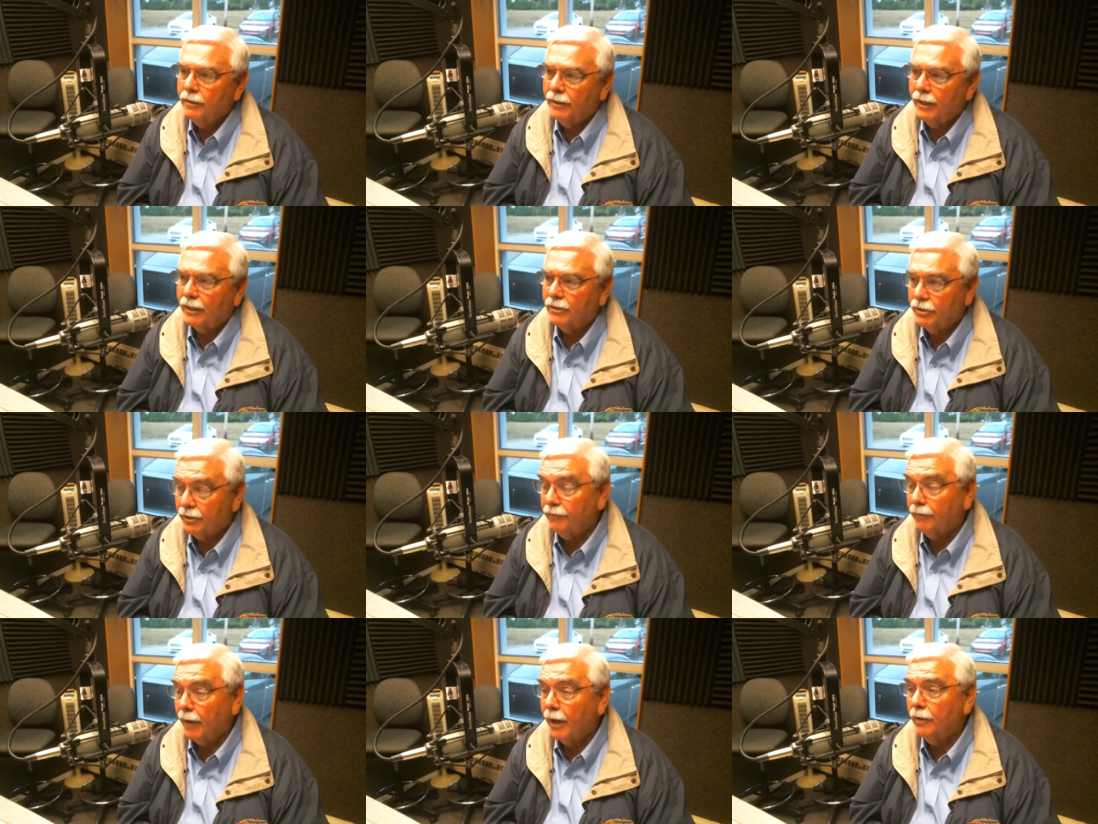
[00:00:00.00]
that's
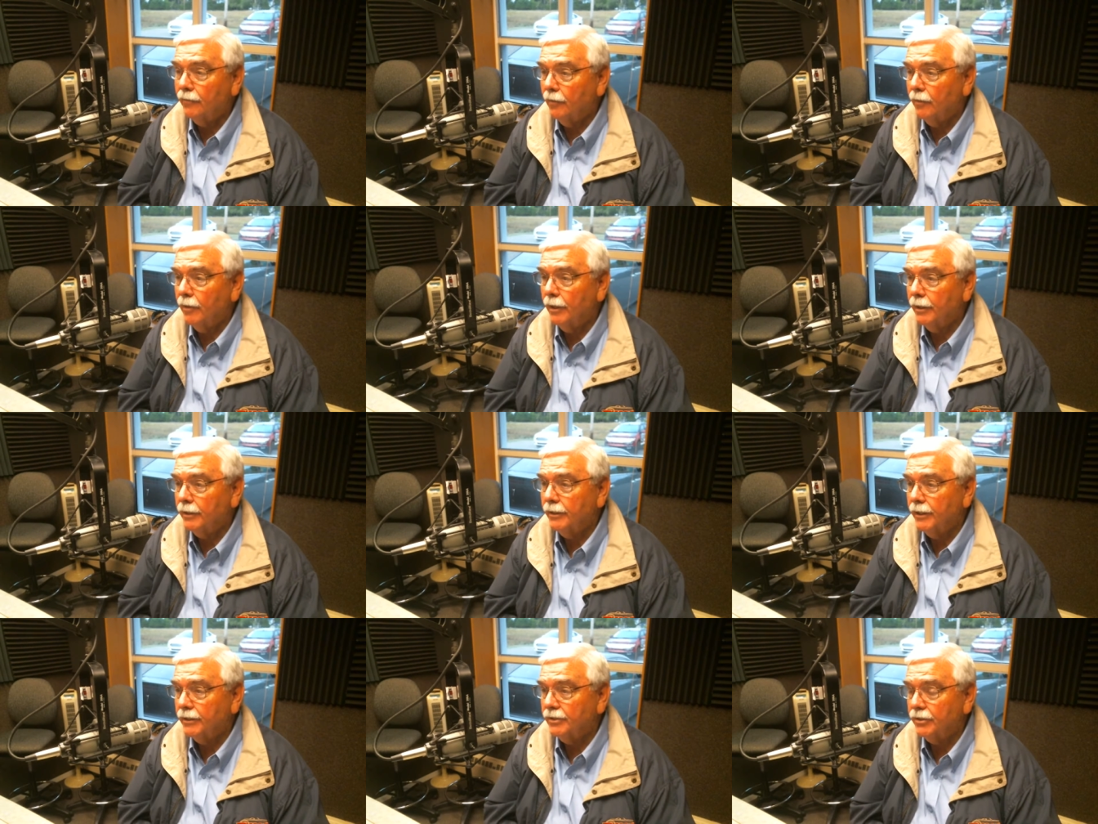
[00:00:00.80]
defined for,
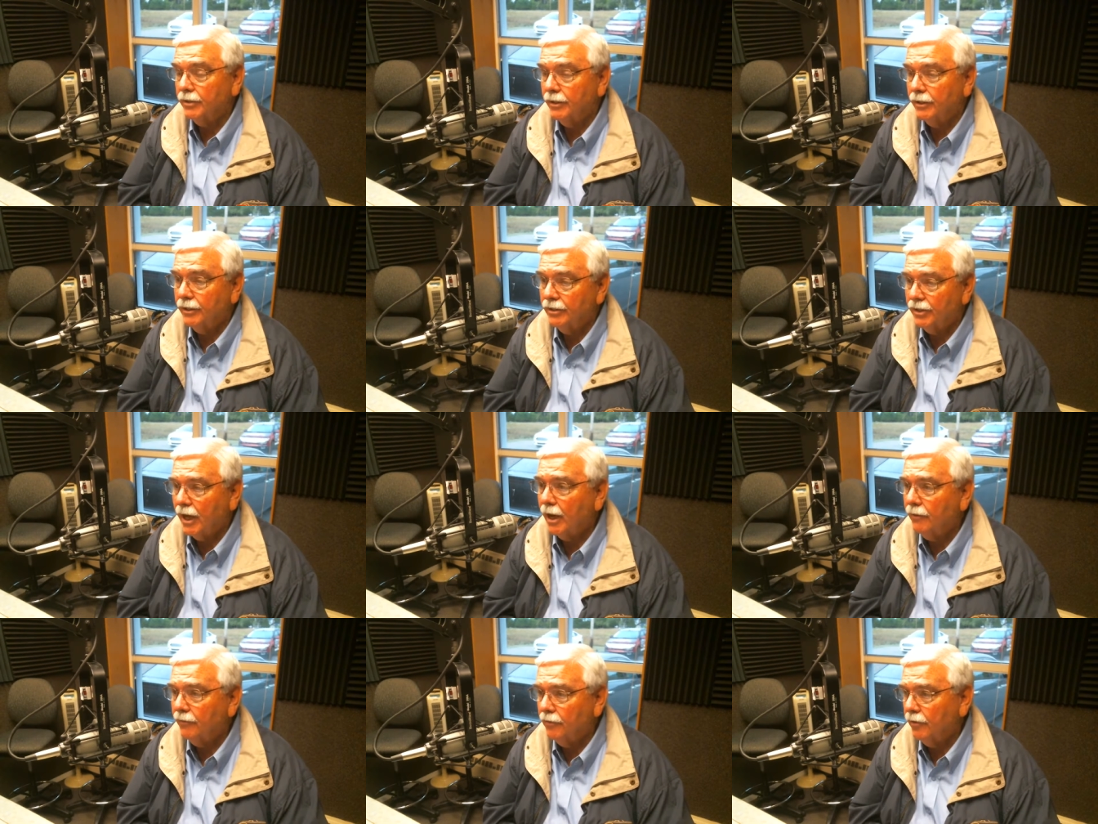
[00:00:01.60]

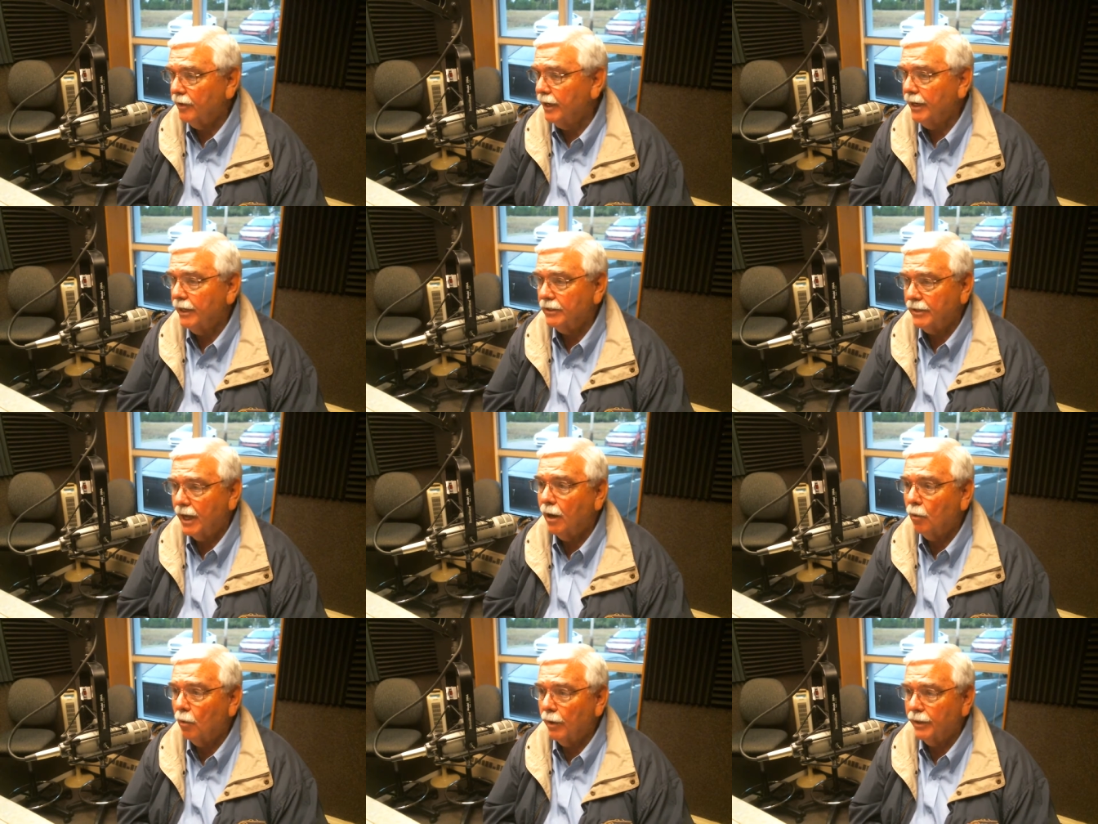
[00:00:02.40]
designed for today's
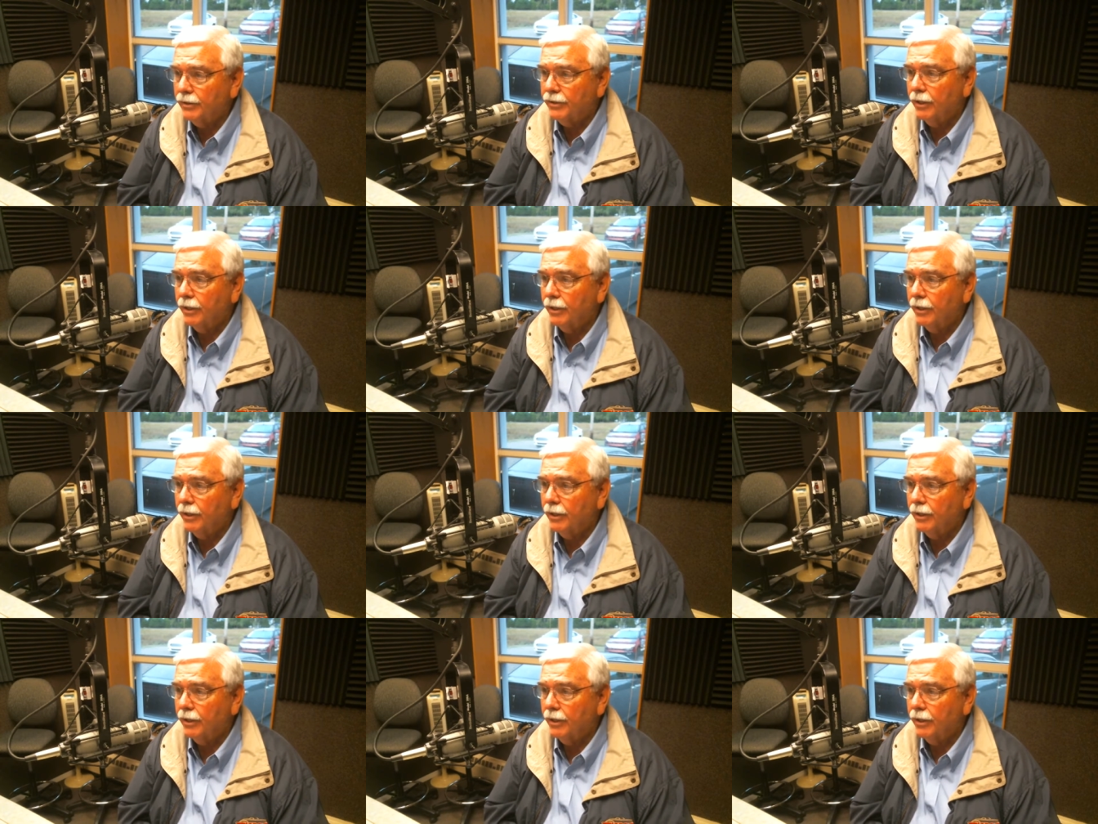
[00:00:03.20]
highways.